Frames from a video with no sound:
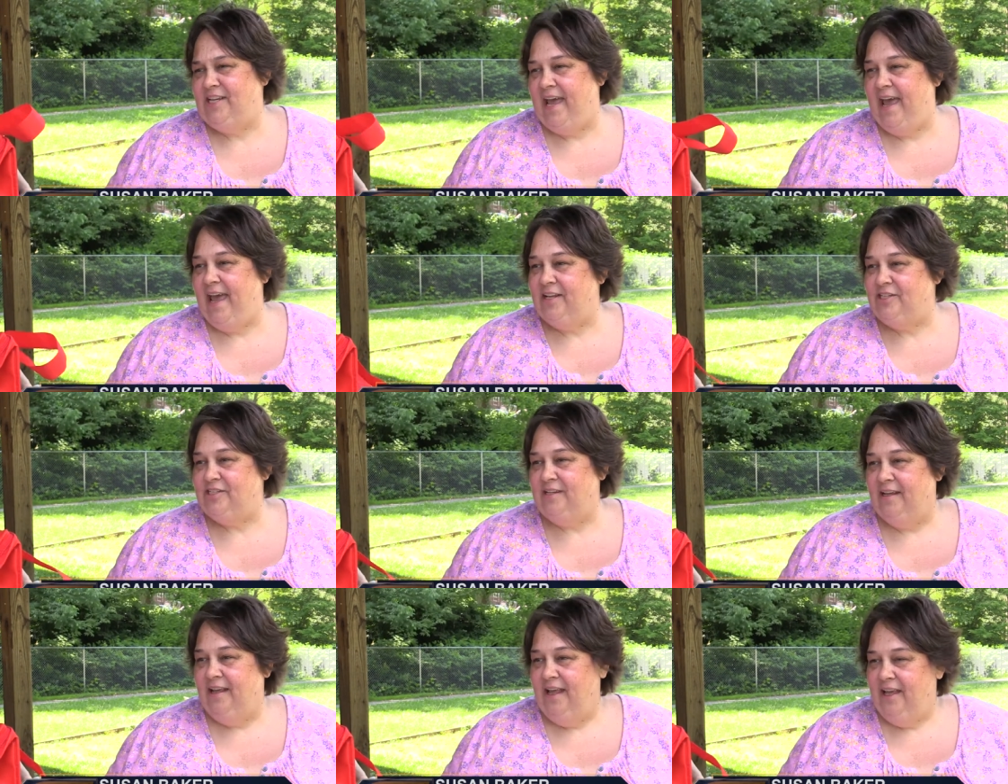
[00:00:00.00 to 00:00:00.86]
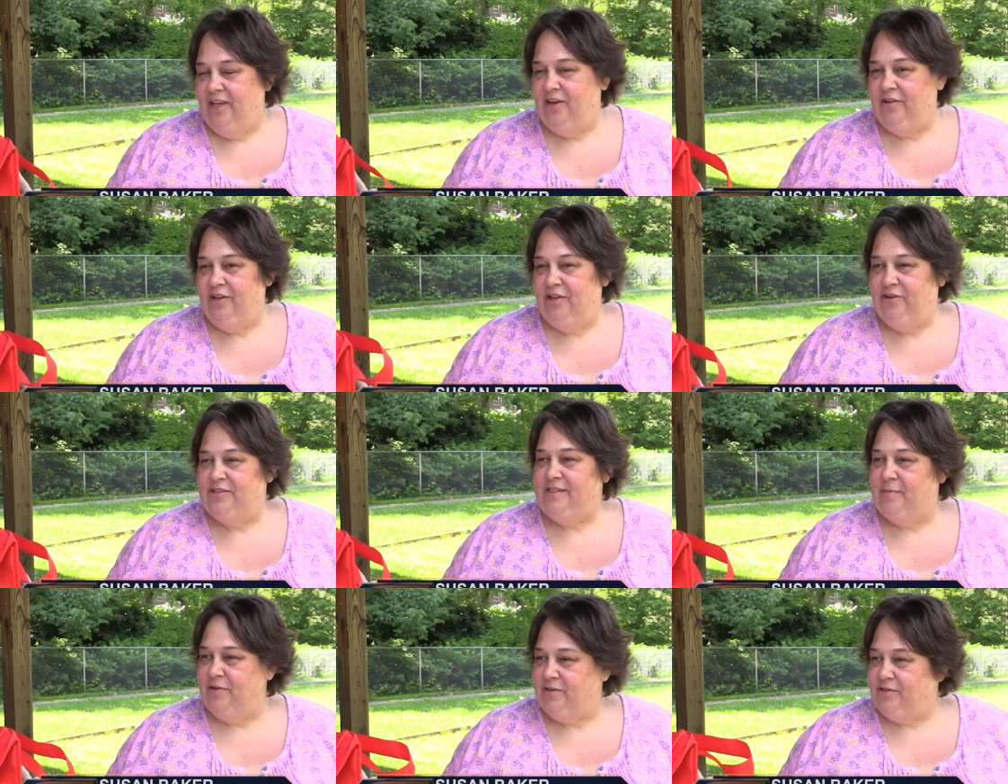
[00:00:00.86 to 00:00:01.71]
attached, you know, you hear
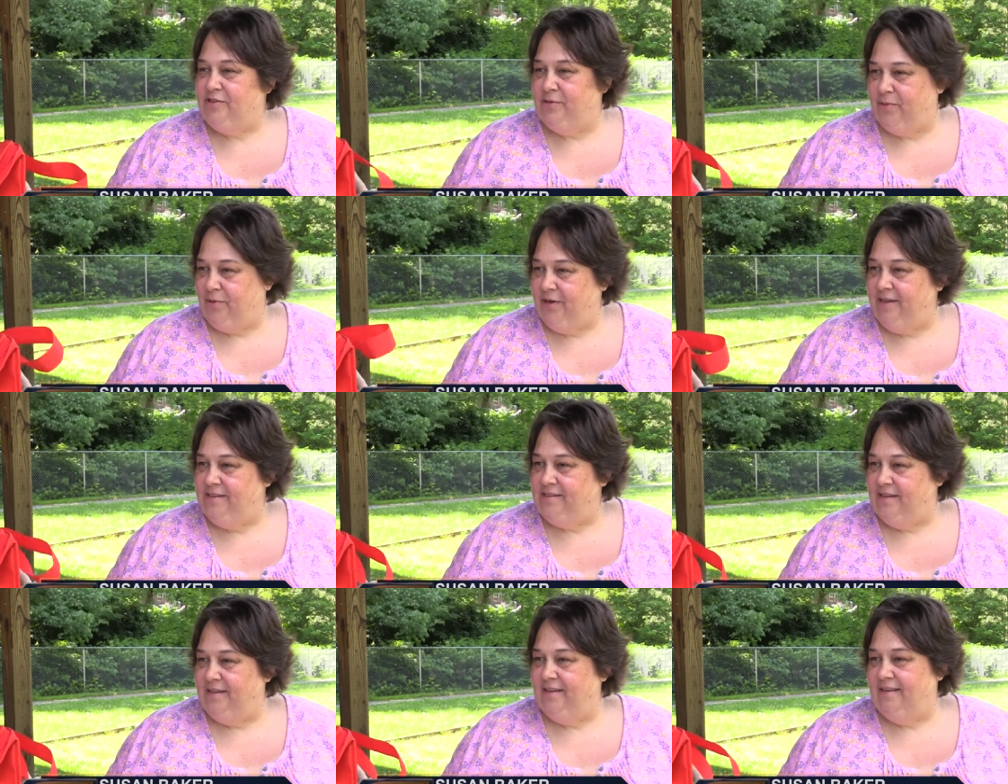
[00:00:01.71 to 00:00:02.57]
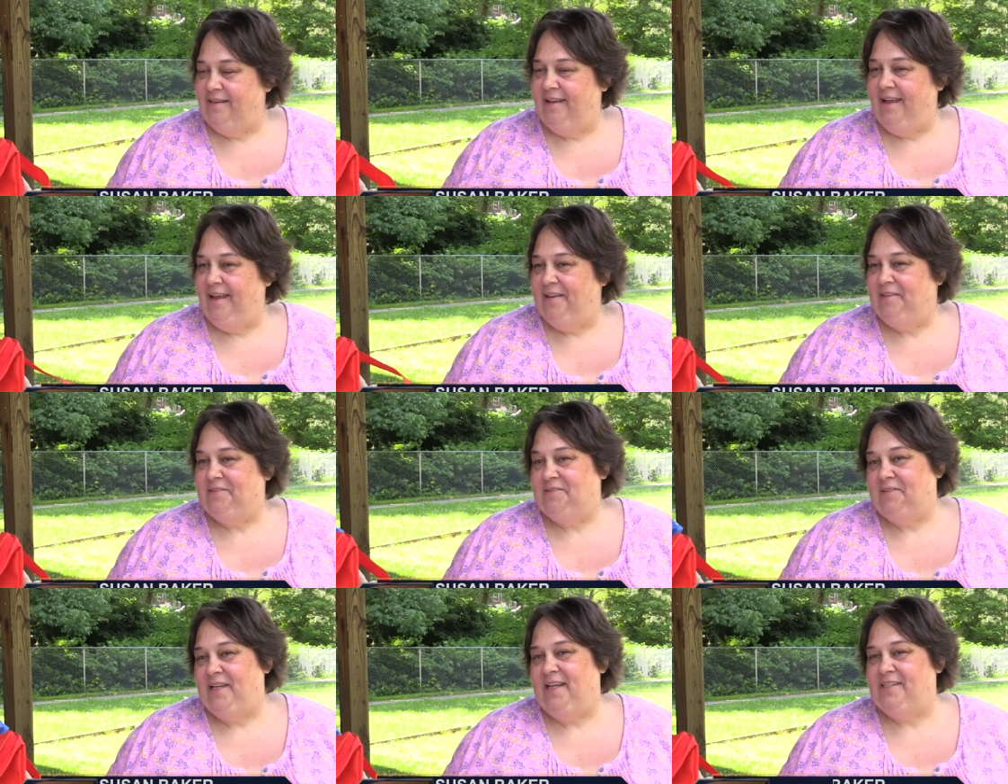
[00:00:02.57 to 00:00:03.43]
some of their stories, and
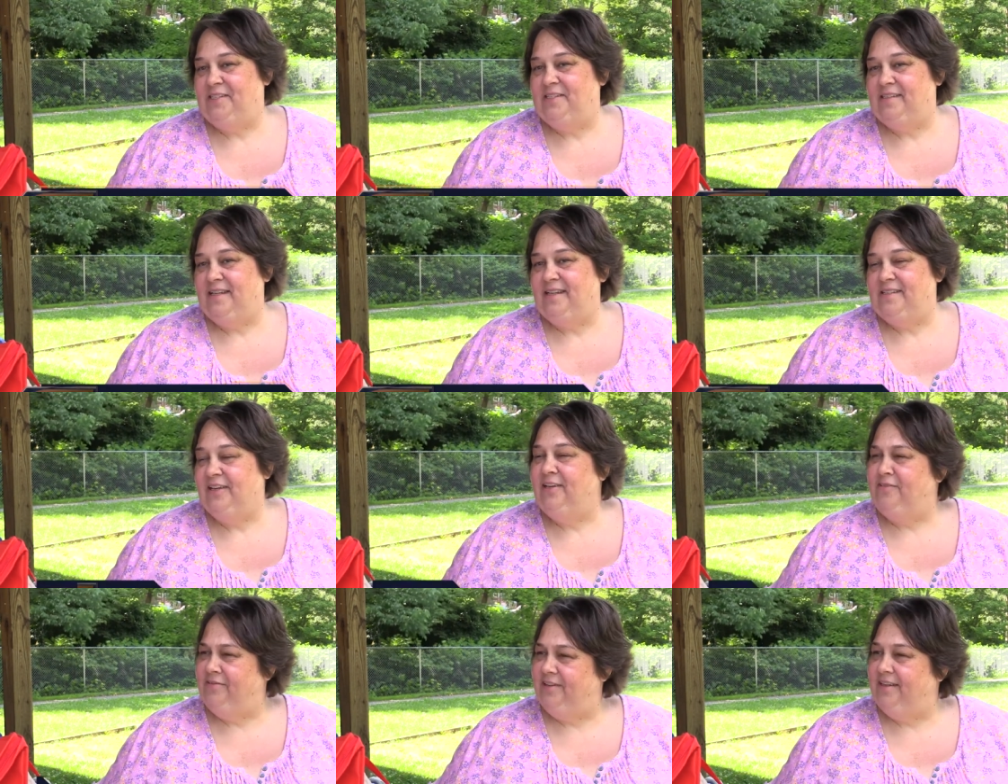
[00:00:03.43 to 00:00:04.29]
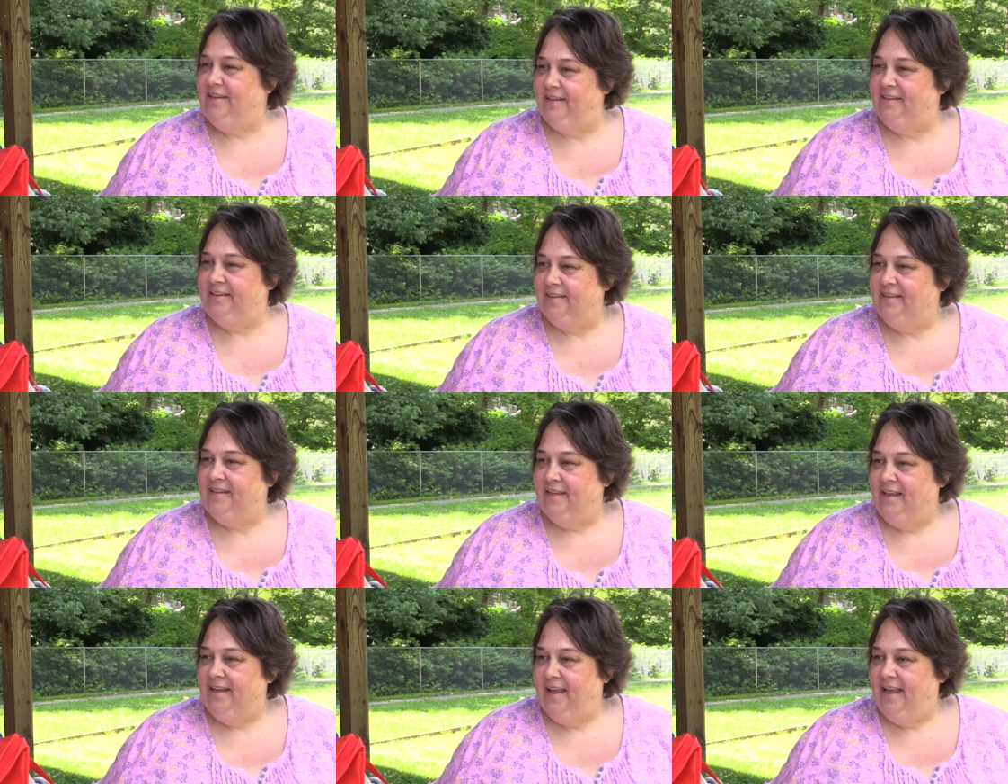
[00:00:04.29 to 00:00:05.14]
it just, it's a good feeling.
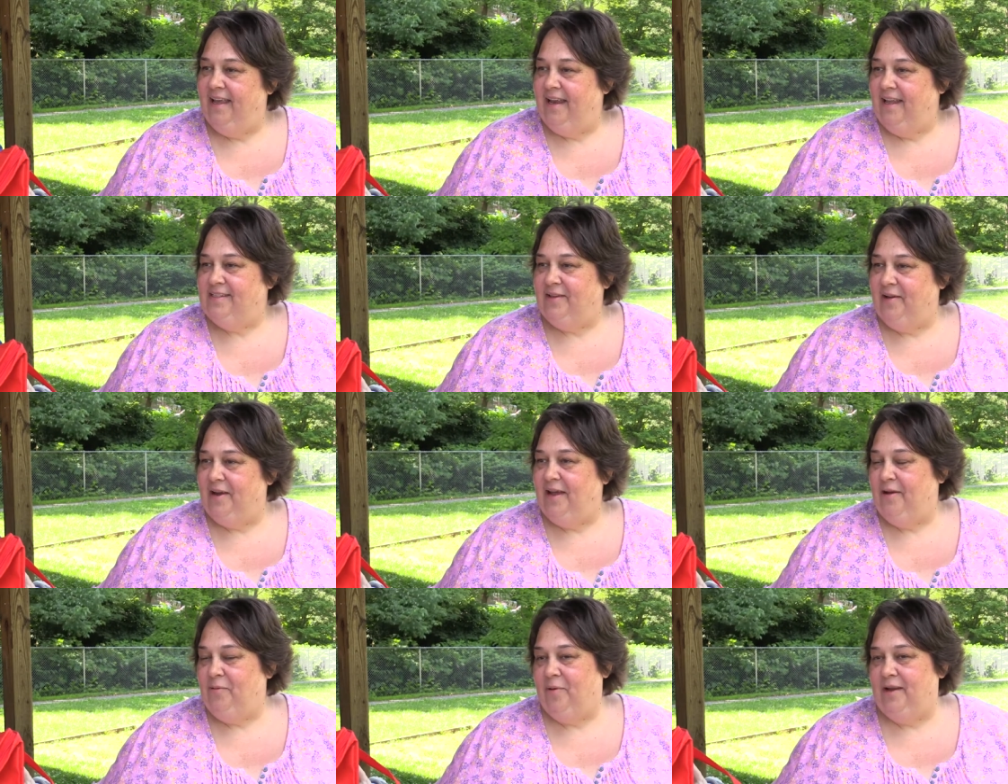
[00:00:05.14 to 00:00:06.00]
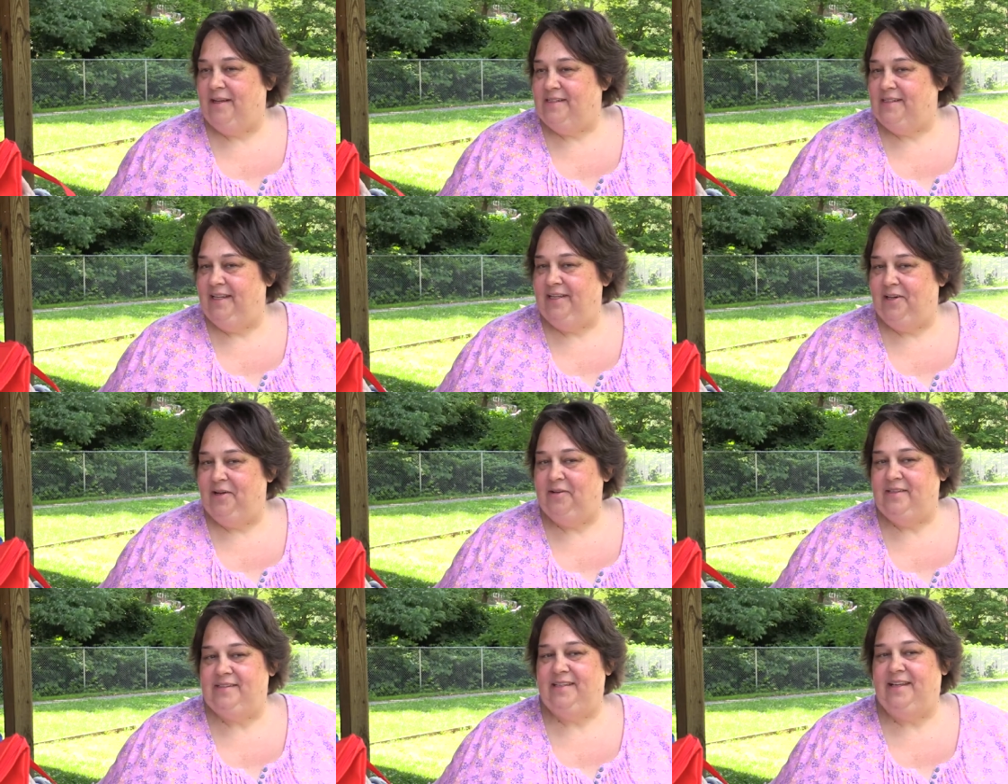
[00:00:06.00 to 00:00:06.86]
And I thought what I said, you
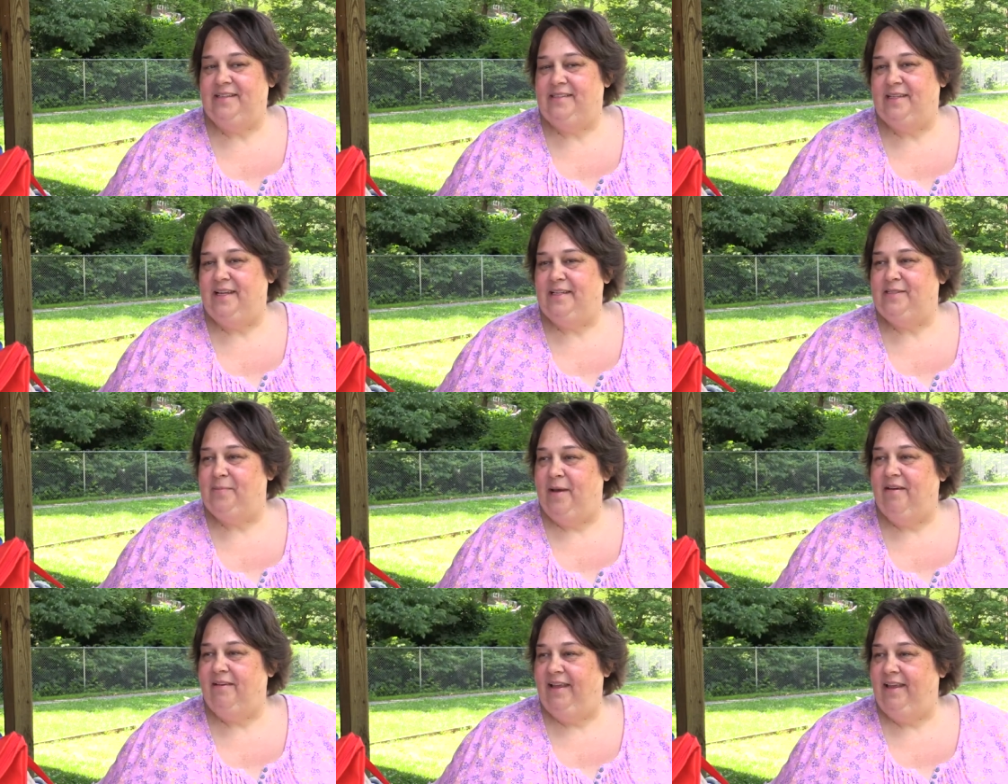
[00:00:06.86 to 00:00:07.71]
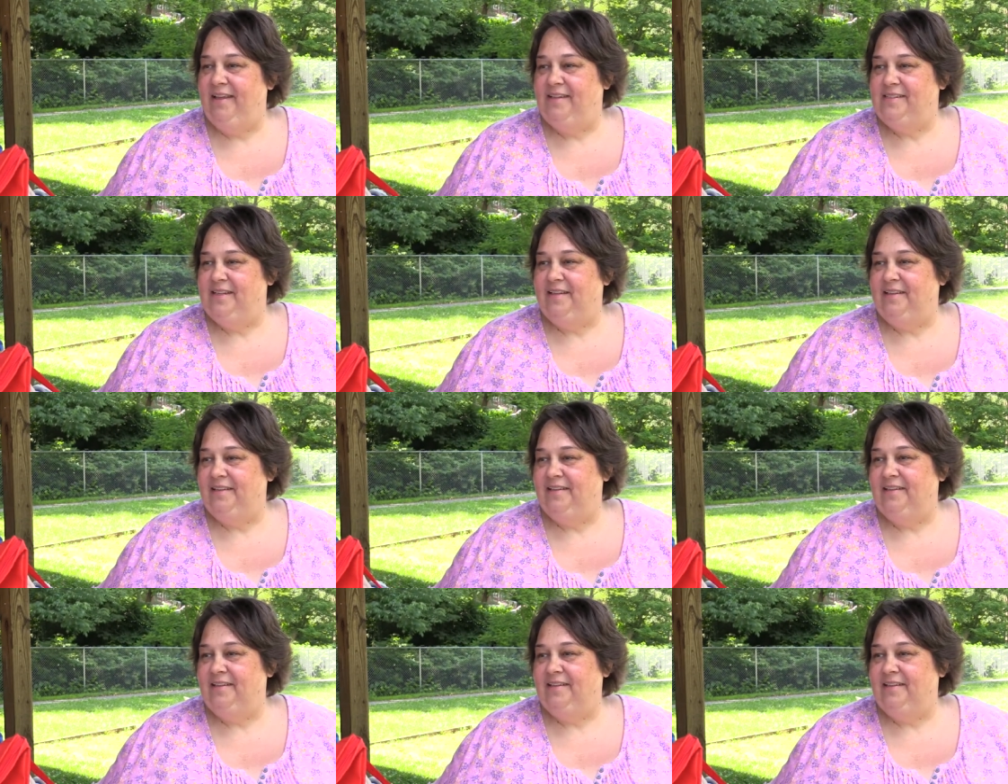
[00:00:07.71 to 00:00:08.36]
know, it's about kids, and